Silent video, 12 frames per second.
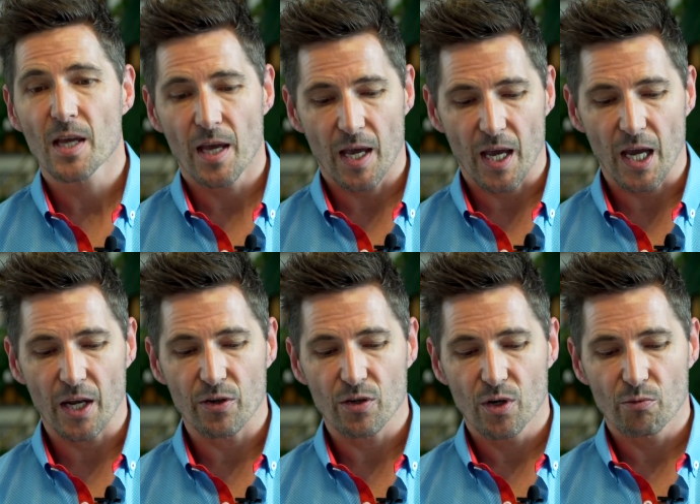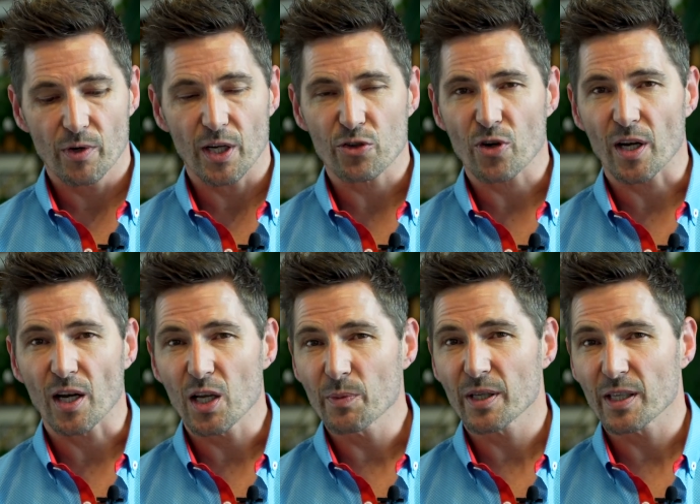and really trying to
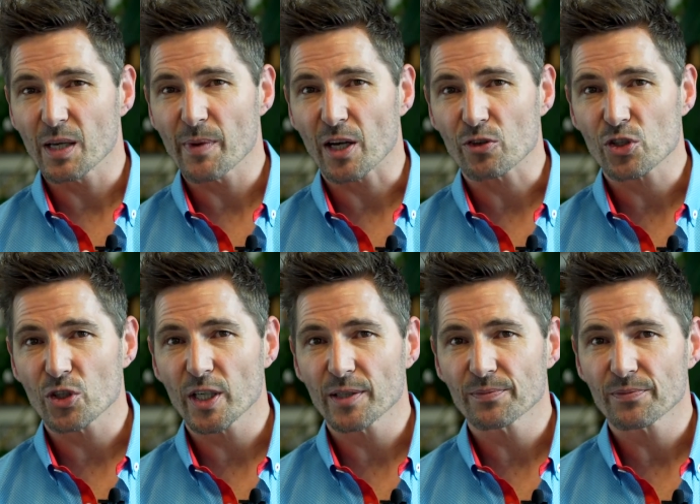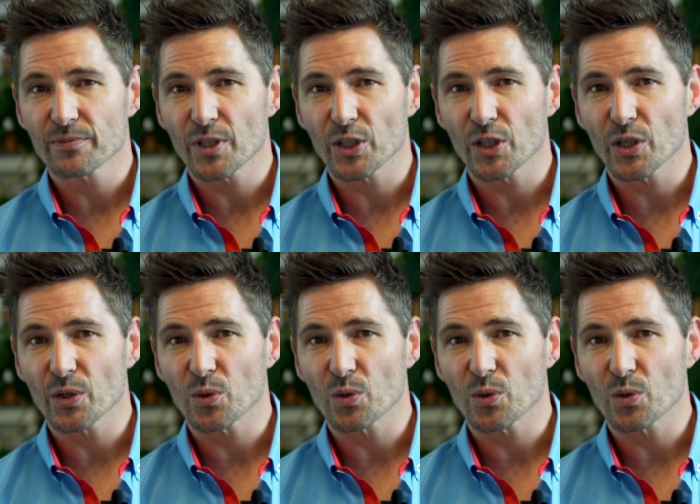limit the amount of sugar that you,